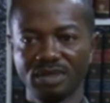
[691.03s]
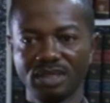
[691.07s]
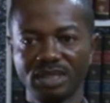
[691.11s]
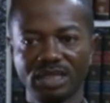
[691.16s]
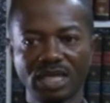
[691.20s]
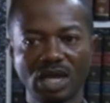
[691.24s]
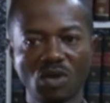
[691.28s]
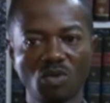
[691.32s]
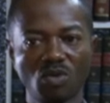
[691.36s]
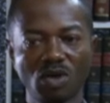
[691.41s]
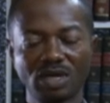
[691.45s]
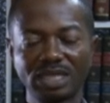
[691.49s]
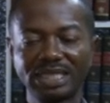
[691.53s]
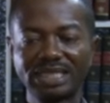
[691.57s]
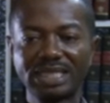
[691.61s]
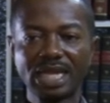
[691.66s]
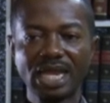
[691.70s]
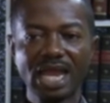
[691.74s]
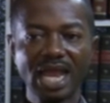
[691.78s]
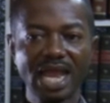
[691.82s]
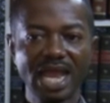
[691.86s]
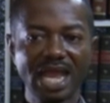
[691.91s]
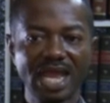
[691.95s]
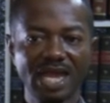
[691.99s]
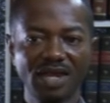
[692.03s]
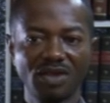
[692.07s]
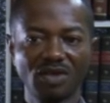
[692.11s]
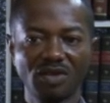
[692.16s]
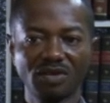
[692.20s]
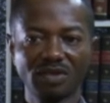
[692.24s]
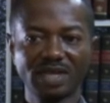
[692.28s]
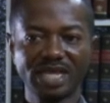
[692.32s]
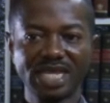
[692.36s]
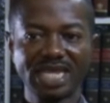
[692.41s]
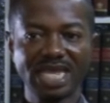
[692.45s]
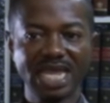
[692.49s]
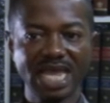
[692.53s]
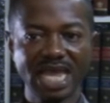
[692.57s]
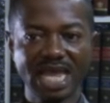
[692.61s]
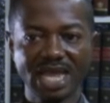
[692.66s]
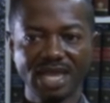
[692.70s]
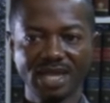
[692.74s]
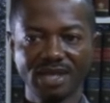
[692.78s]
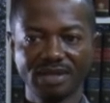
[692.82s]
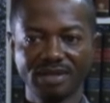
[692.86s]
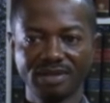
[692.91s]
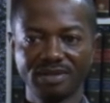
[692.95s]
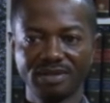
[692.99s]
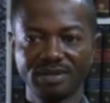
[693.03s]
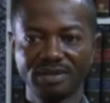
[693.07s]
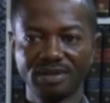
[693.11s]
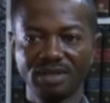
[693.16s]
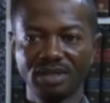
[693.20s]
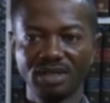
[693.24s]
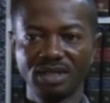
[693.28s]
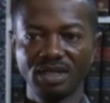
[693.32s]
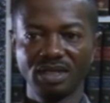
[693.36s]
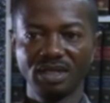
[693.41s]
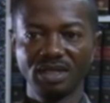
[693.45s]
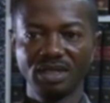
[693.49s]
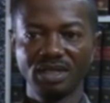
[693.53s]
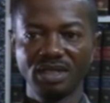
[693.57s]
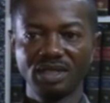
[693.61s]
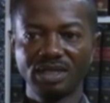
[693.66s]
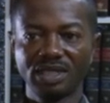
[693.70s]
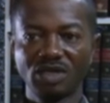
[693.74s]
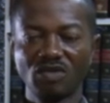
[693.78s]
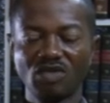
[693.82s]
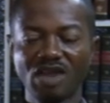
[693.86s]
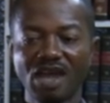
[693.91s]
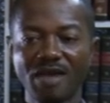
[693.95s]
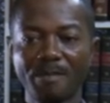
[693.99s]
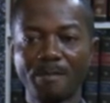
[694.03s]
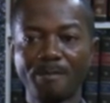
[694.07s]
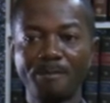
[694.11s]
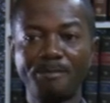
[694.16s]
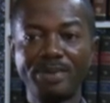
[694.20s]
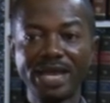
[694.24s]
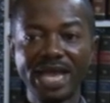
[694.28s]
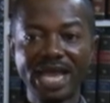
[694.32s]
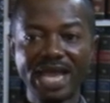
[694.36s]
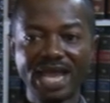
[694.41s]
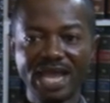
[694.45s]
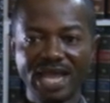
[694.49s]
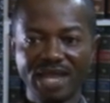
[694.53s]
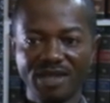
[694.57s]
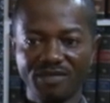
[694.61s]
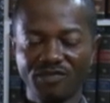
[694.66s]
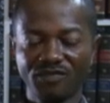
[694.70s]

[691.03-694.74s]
That word is care, not care. Then we have bare,